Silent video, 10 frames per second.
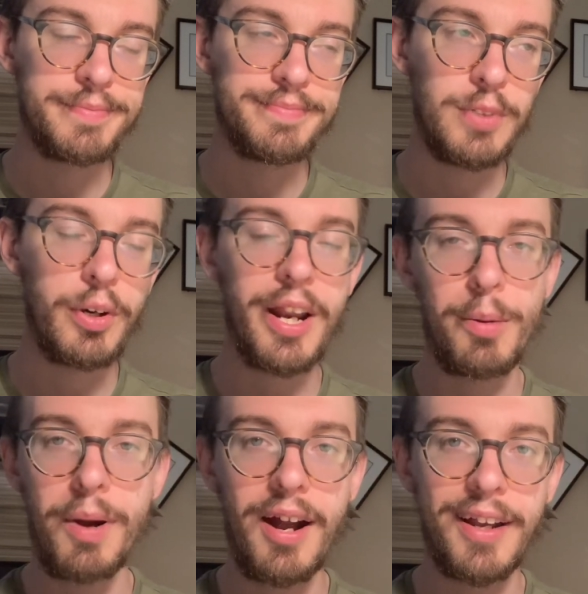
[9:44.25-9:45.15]
or an air
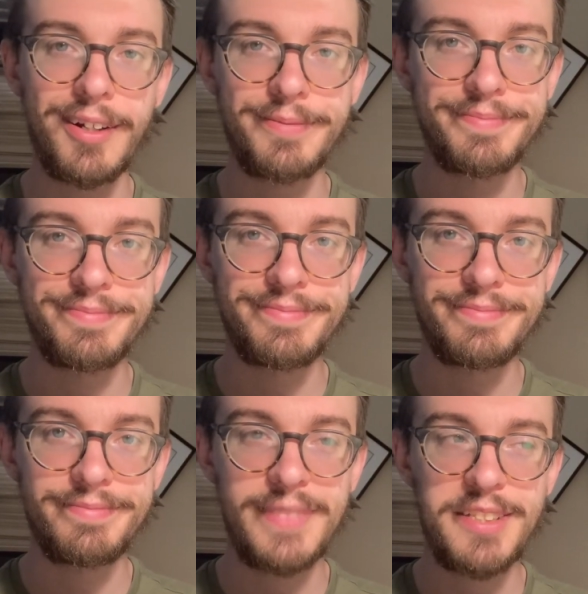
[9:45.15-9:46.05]
pocket.
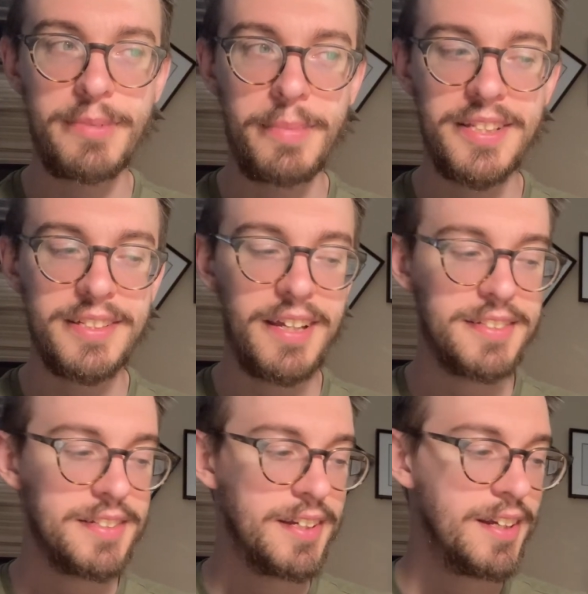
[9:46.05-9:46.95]
That's my best
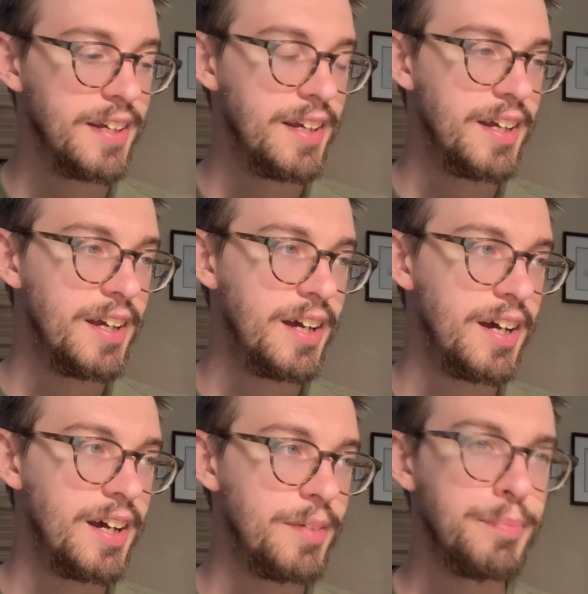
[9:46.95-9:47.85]
guess.
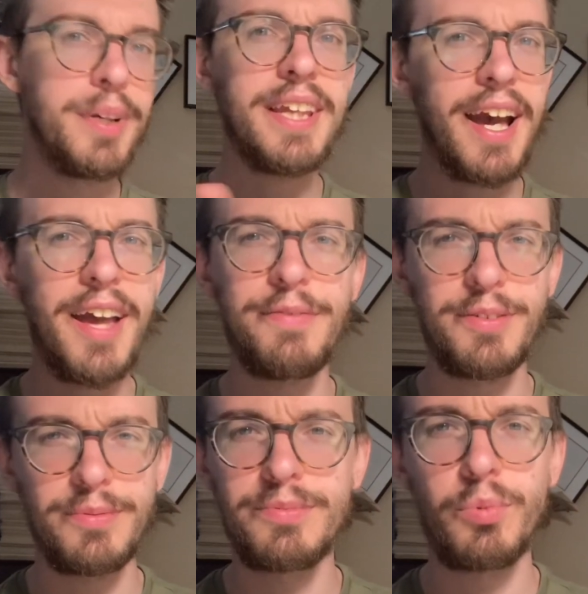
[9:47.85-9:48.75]
But yeah, if
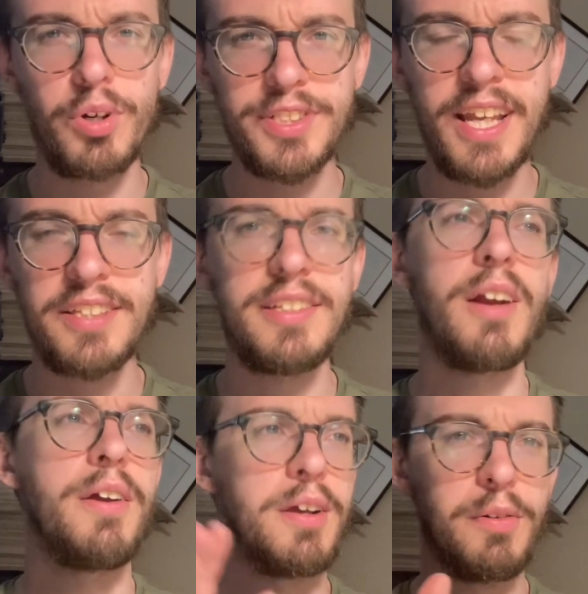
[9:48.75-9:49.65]
worst case
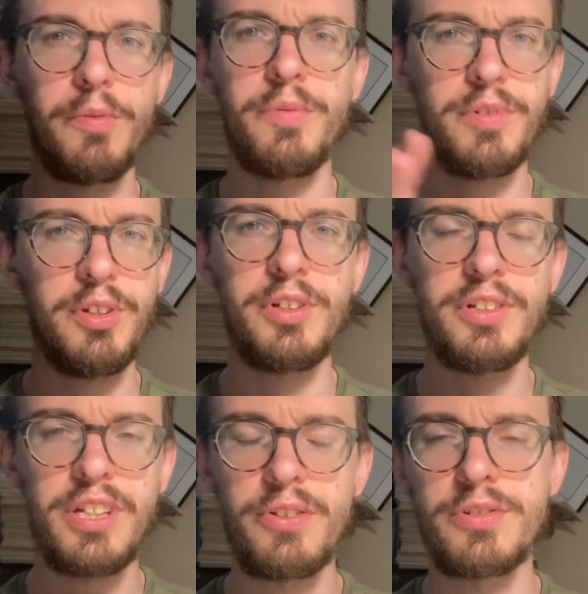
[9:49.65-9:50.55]
scenario, you
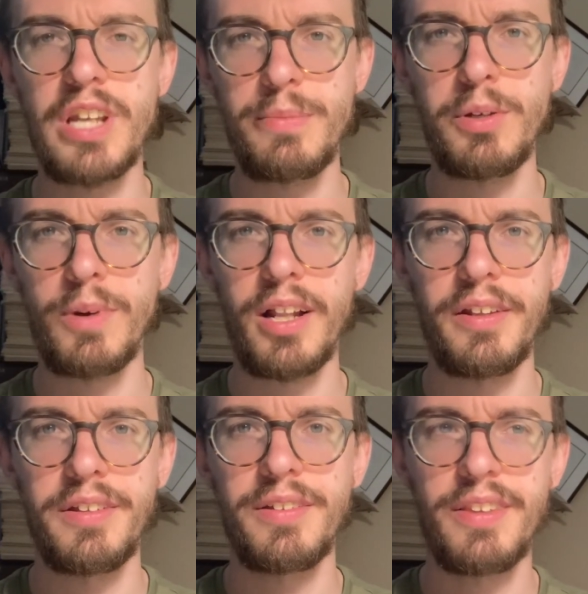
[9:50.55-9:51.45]
can either JB
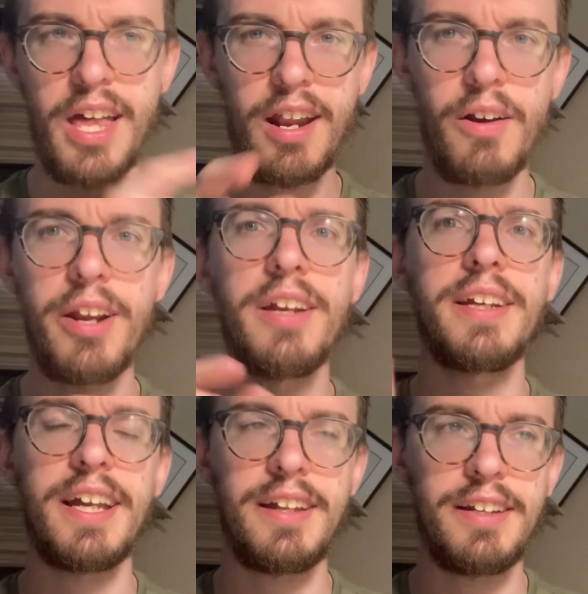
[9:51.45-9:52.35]
Weld that area
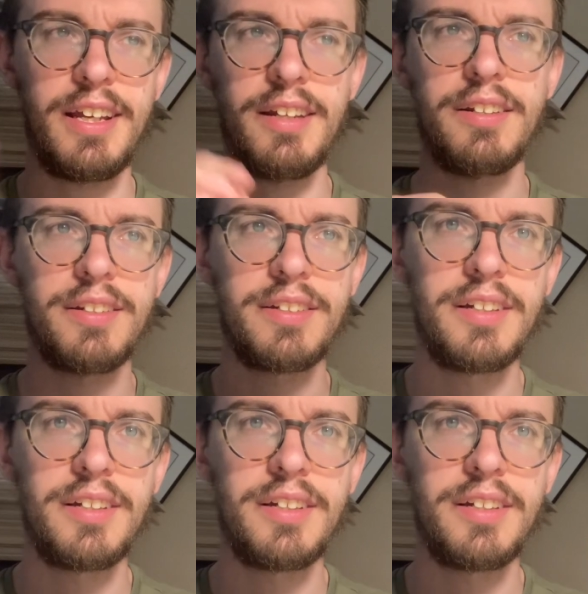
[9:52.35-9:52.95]
again and